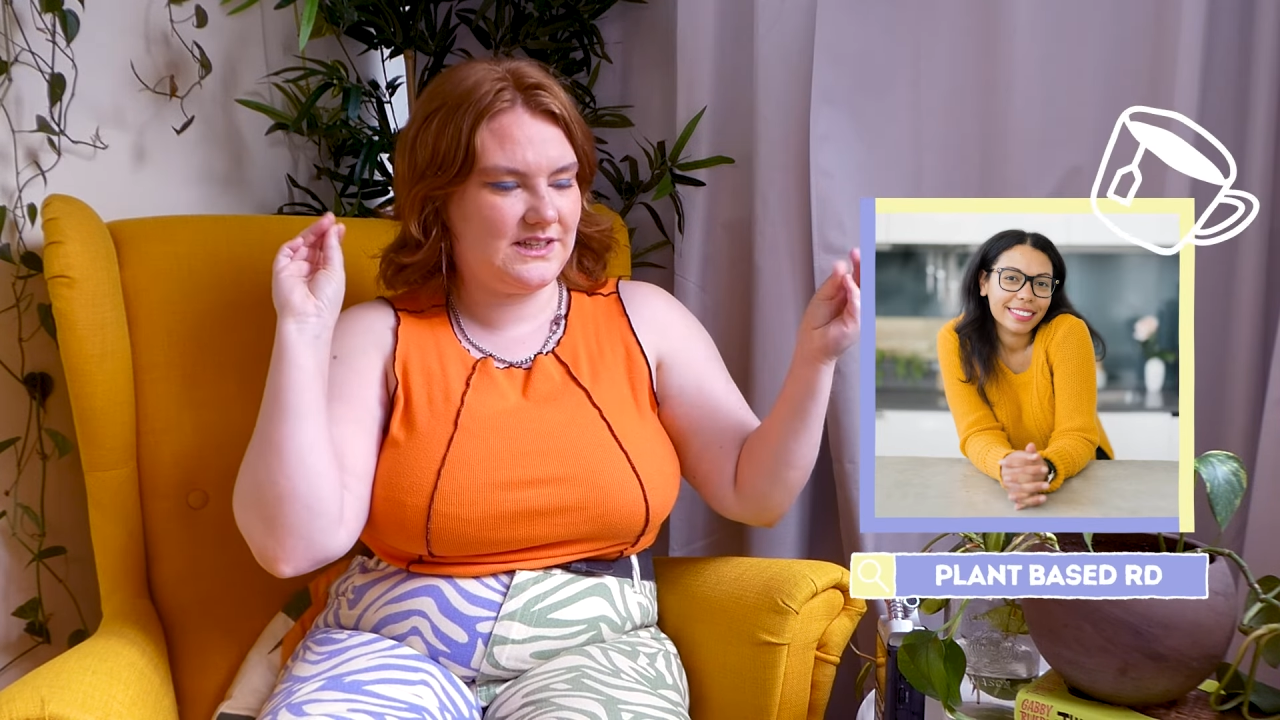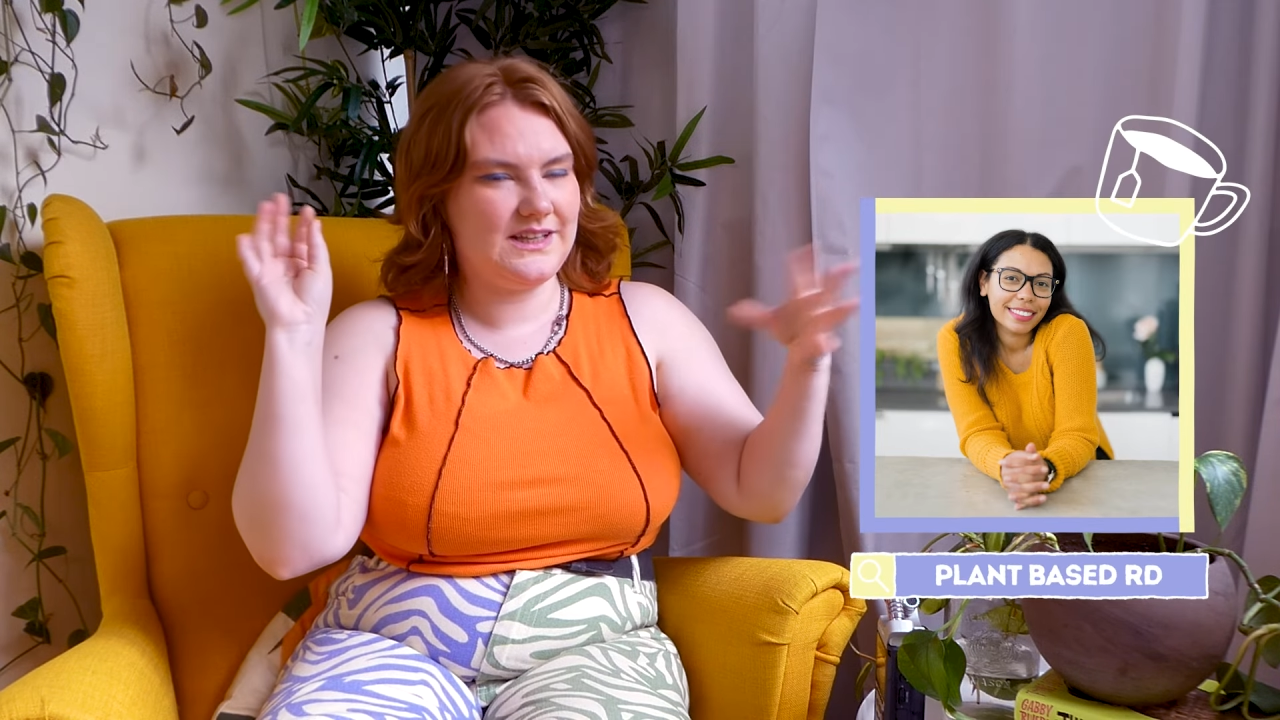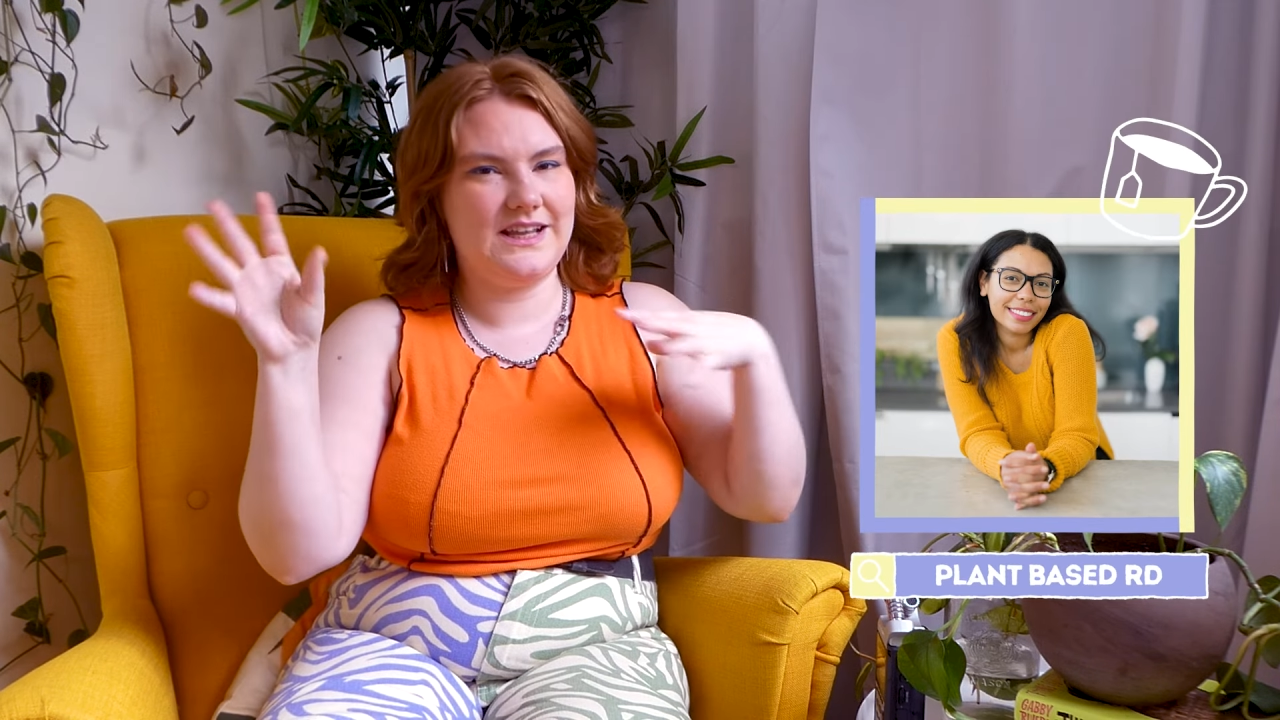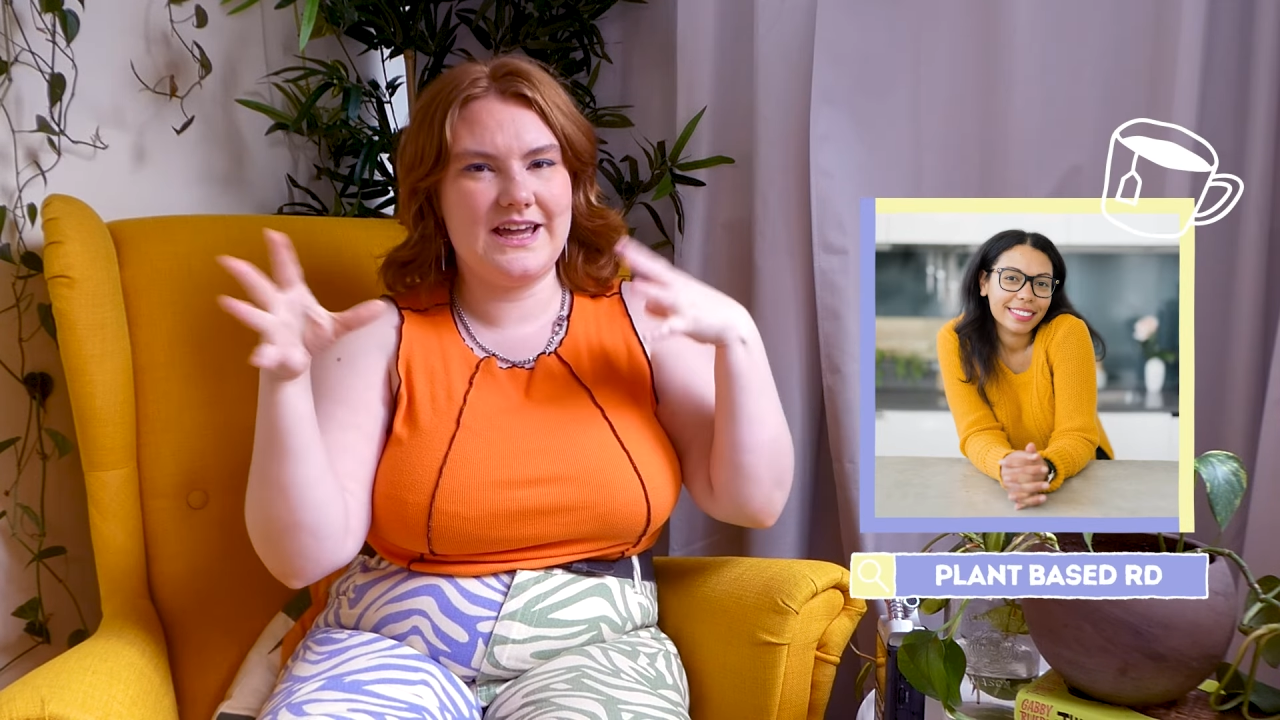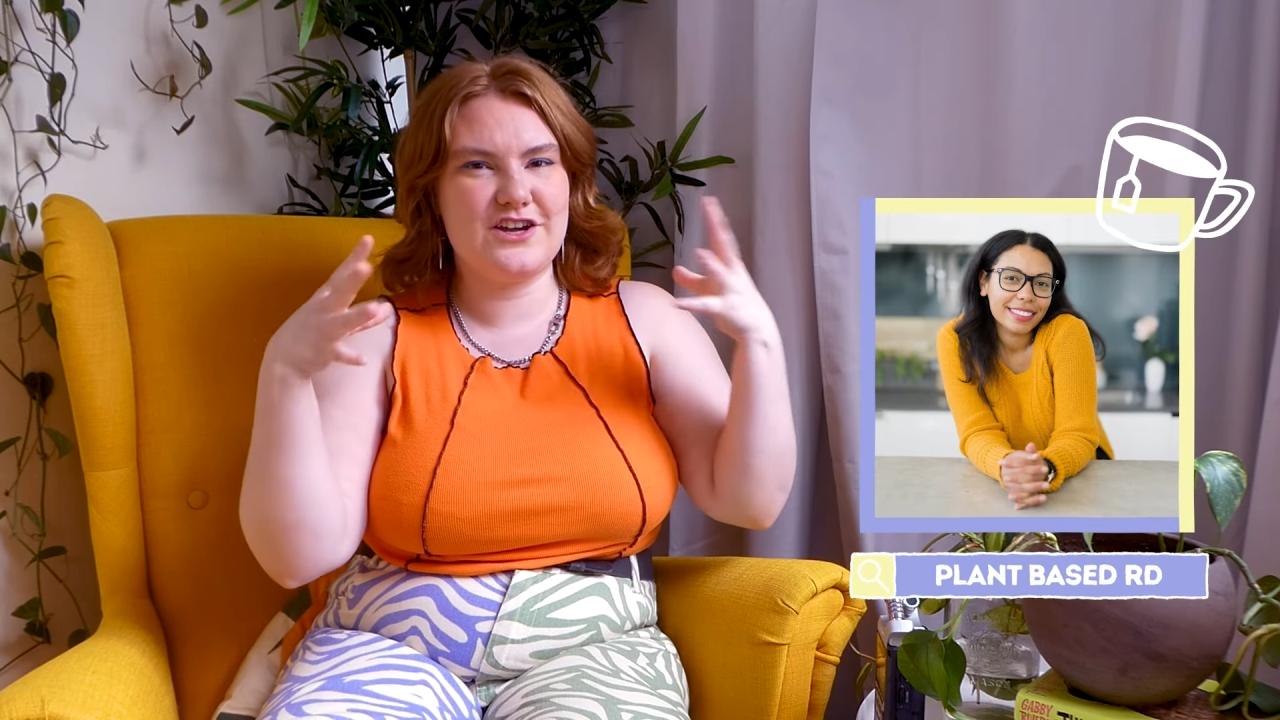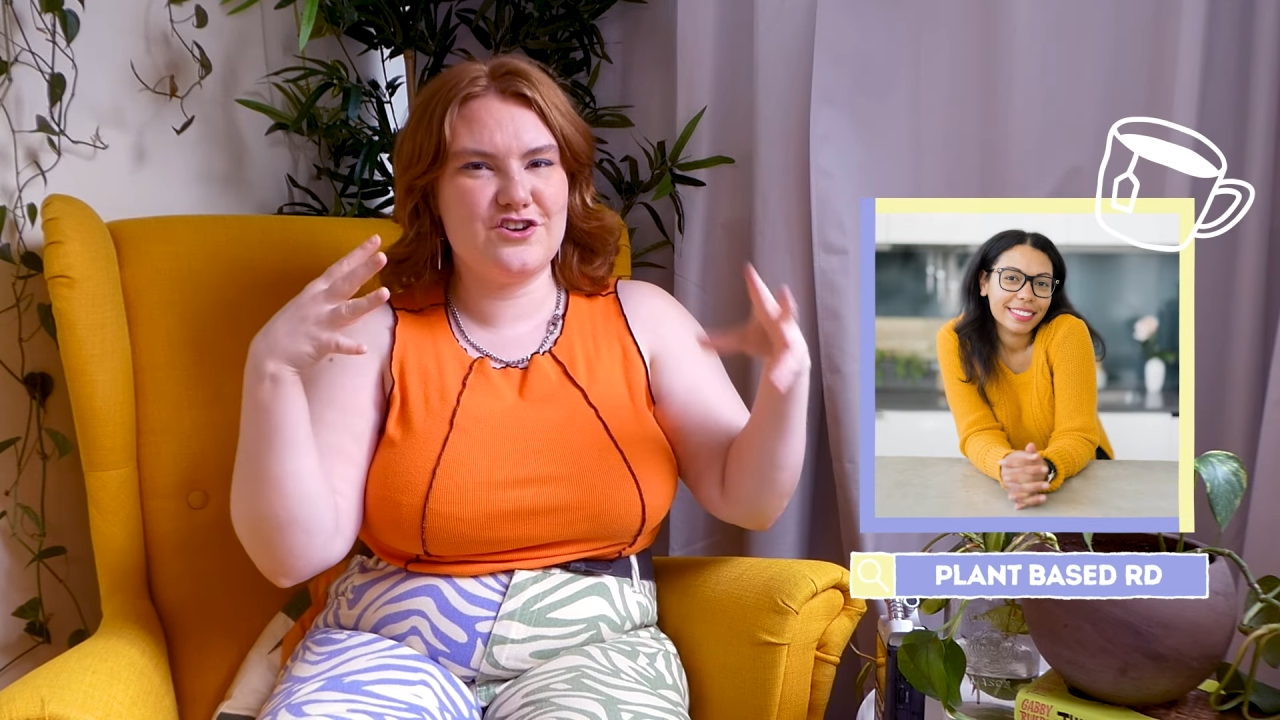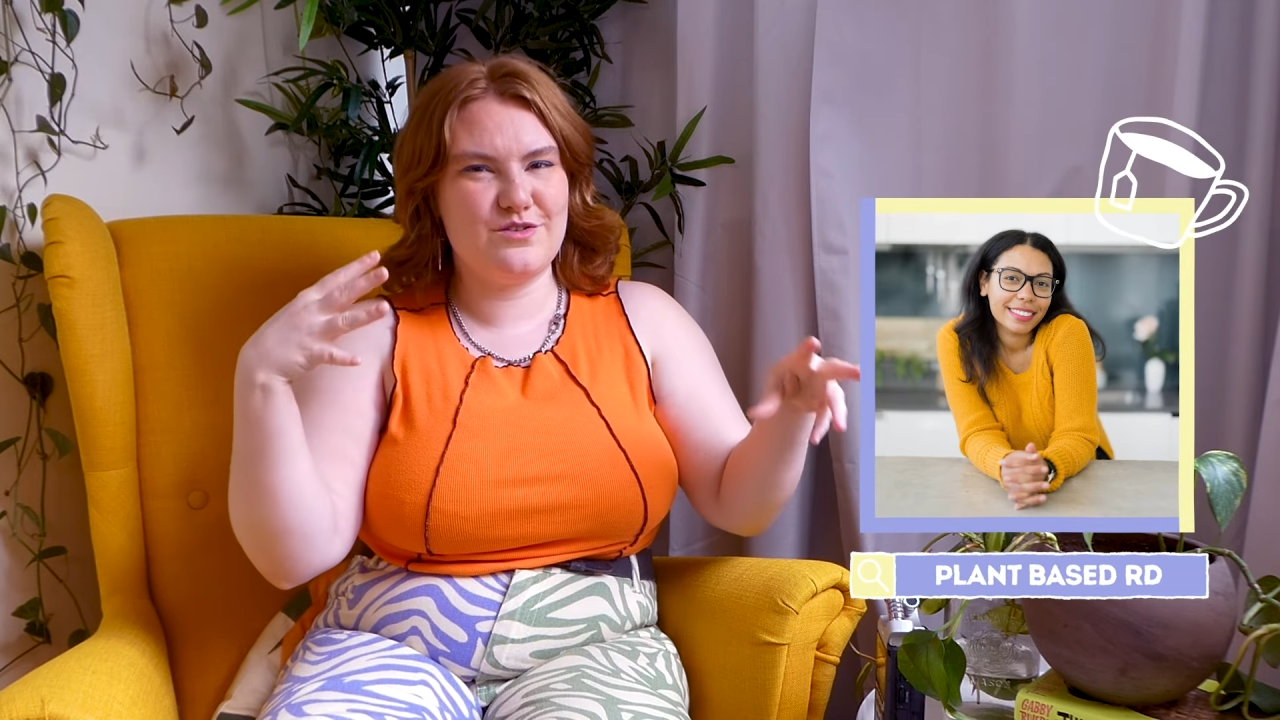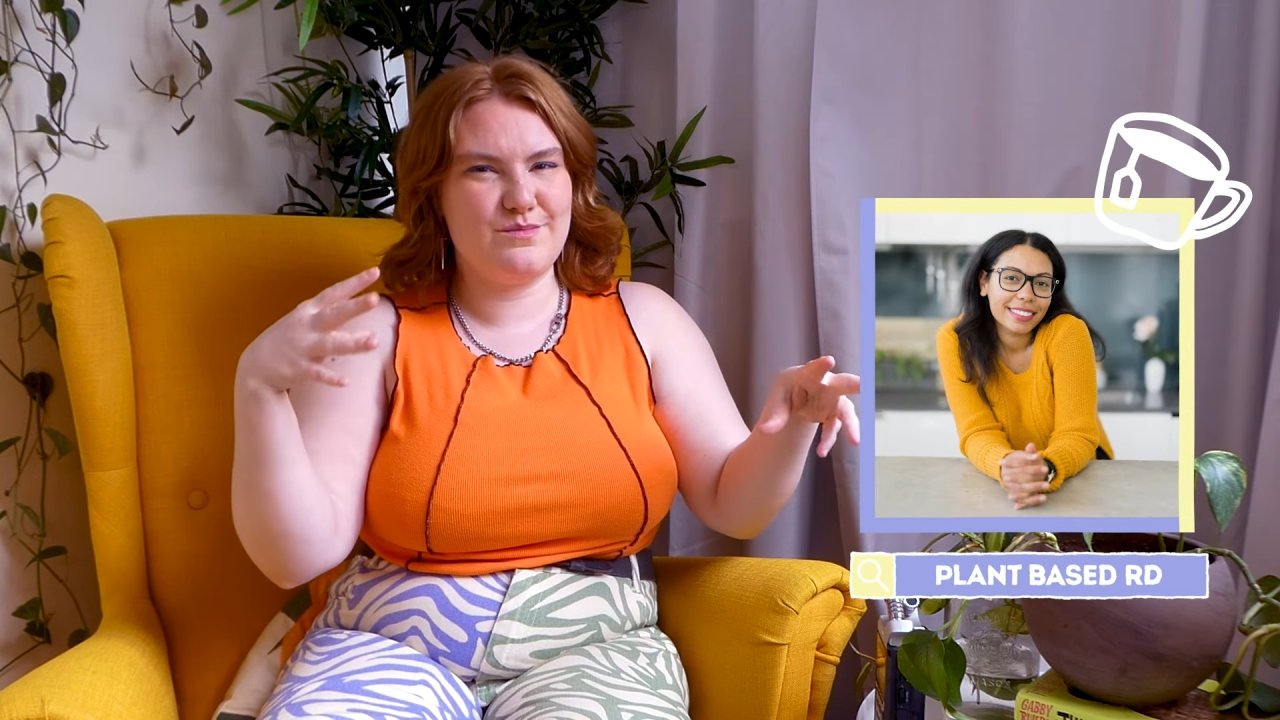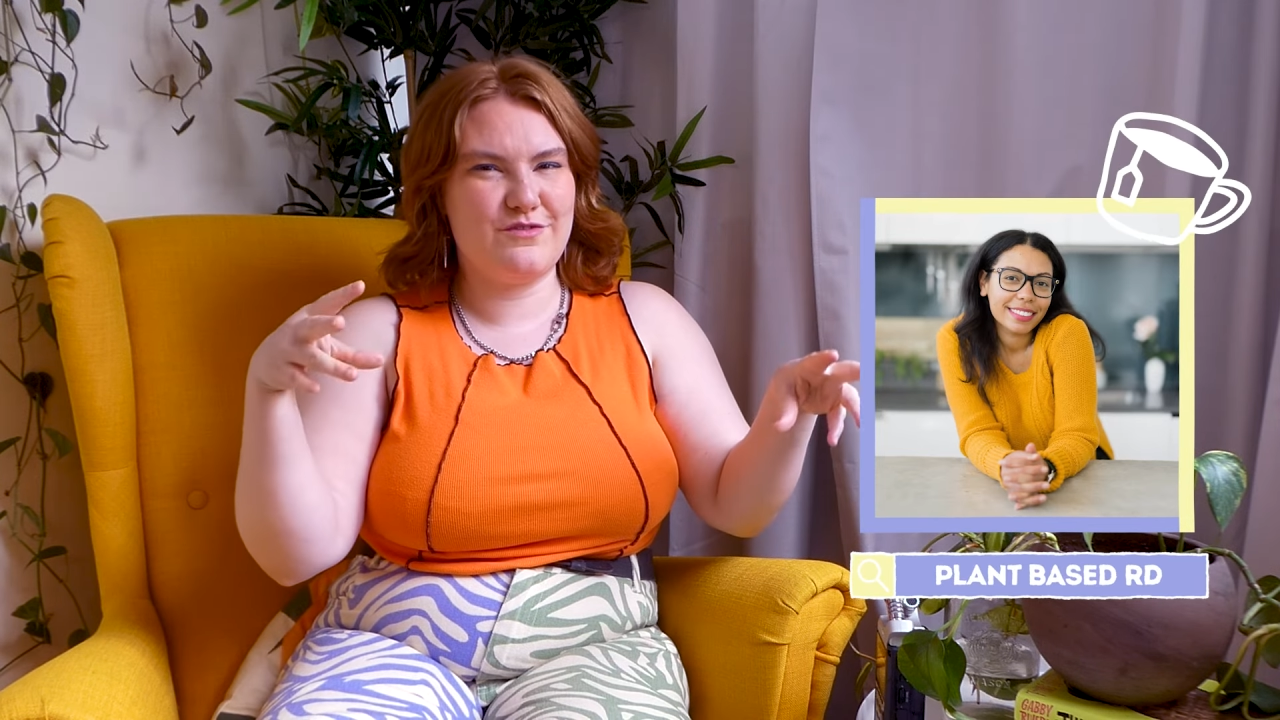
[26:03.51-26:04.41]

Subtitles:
legume